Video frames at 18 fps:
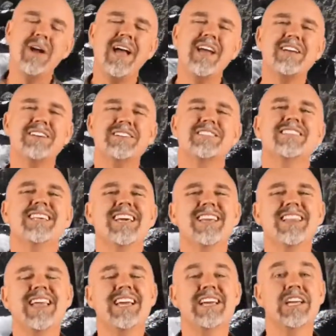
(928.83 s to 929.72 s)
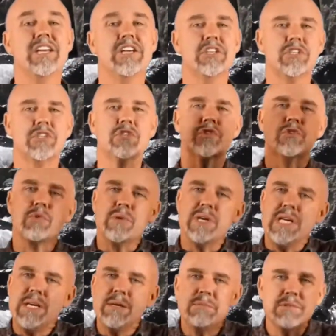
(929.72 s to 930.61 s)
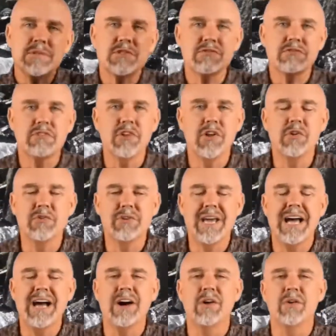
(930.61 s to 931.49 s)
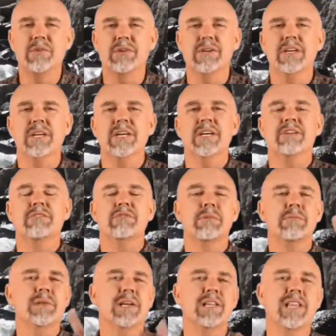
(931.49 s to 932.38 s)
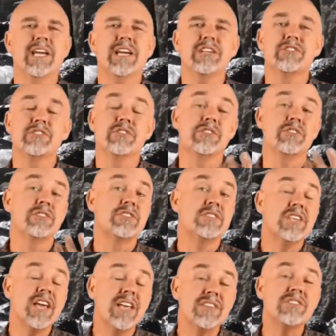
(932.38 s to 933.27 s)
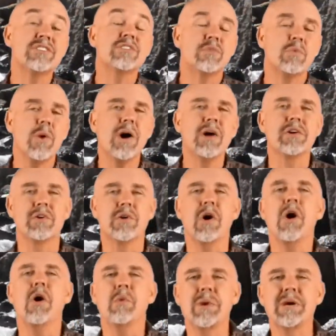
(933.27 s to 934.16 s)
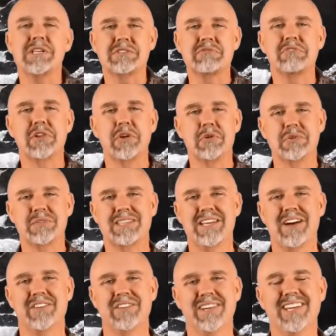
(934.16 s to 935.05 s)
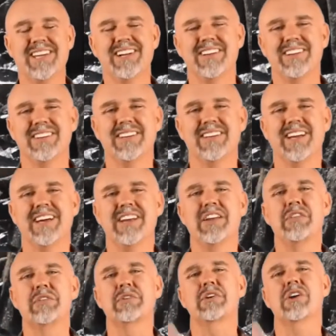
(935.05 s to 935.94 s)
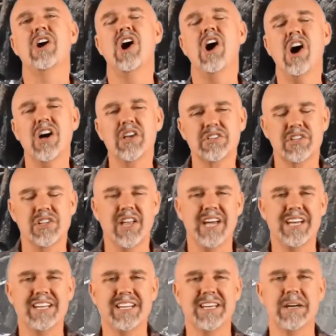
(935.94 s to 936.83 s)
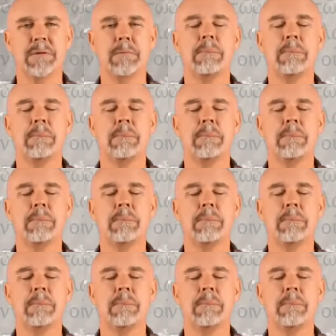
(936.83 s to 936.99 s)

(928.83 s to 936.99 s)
I could say like, streams flow down from the glaciers since water always flows downhill. Another causal idea.